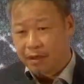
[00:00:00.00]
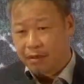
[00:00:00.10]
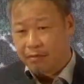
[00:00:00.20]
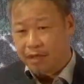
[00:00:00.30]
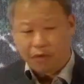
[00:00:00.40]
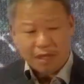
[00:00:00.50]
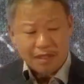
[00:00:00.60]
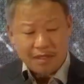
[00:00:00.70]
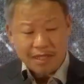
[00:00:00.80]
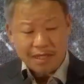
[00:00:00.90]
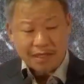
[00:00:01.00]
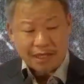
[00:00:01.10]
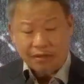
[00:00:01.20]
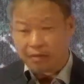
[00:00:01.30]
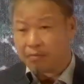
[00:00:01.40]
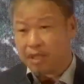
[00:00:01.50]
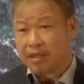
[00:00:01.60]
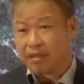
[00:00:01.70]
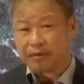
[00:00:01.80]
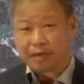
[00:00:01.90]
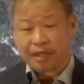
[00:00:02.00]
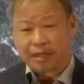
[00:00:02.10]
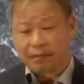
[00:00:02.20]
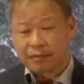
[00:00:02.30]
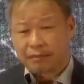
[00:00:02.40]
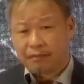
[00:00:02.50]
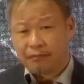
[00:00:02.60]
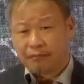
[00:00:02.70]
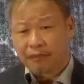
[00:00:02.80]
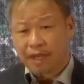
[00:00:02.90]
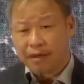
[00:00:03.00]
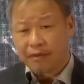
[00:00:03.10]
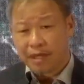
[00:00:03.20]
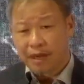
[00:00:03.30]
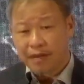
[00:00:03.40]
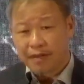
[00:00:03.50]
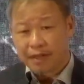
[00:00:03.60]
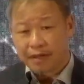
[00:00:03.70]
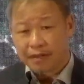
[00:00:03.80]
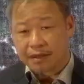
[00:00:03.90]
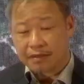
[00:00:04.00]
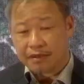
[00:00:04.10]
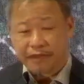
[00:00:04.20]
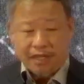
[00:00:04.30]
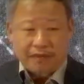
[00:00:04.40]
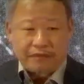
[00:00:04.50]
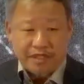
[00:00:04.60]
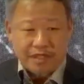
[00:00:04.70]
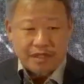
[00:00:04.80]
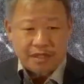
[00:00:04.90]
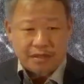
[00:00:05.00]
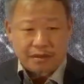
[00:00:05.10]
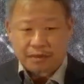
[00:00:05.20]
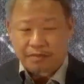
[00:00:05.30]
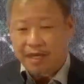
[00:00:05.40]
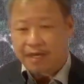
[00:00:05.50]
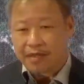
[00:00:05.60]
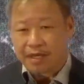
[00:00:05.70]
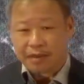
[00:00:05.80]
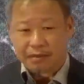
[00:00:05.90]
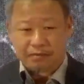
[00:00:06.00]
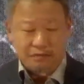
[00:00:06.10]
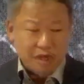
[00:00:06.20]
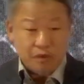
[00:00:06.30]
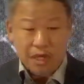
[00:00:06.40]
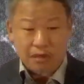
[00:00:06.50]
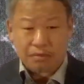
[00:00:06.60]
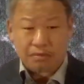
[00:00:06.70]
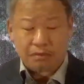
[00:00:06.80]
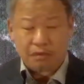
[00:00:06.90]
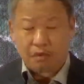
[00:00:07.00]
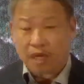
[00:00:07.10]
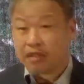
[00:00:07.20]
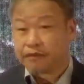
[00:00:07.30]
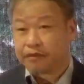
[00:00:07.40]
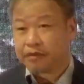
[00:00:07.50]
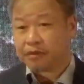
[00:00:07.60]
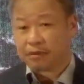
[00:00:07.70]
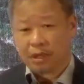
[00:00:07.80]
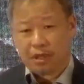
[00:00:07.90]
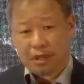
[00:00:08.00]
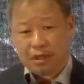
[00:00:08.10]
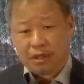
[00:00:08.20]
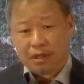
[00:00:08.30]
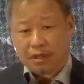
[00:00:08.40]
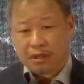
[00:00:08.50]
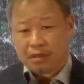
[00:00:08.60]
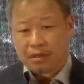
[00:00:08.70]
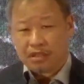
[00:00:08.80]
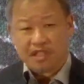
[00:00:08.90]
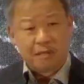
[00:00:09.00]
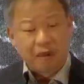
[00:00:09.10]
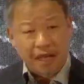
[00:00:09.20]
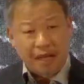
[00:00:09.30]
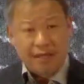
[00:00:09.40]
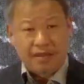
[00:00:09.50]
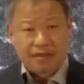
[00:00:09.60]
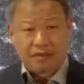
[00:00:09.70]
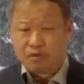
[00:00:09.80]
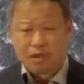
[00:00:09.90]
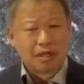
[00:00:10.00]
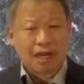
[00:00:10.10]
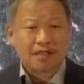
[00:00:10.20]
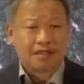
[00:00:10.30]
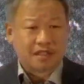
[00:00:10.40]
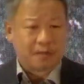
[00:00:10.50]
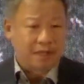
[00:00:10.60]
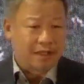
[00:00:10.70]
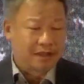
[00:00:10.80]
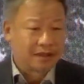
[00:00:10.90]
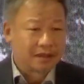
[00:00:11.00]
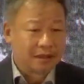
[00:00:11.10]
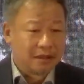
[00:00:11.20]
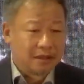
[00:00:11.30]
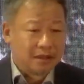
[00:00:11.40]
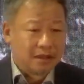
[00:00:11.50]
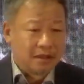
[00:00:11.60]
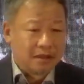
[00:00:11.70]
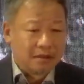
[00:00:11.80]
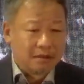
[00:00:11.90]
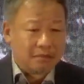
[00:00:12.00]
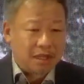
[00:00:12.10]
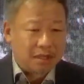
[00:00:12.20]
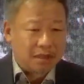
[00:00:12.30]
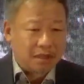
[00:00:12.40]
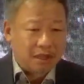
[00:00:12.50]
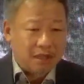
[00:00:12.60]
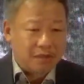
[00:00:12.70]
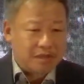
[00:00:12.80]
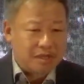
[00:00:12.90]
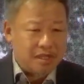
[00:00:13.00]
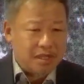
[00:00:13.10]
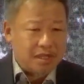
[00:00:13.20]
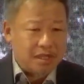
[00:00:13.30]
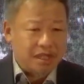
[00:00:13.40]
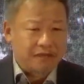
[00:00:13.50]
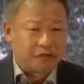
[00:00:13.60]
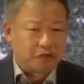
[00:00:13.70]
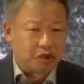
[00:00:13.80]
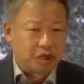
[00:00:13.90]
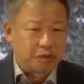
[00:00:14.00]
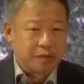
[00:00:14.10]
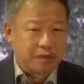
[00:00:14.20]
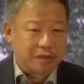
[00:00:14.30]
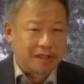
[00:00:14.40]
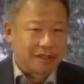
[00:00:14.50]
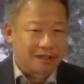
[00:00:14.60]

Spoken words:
But once these are completed, right, I realized that, in fact, I've visited the place and, wonderful displays, world-class displays. But I don't see enough of local people there.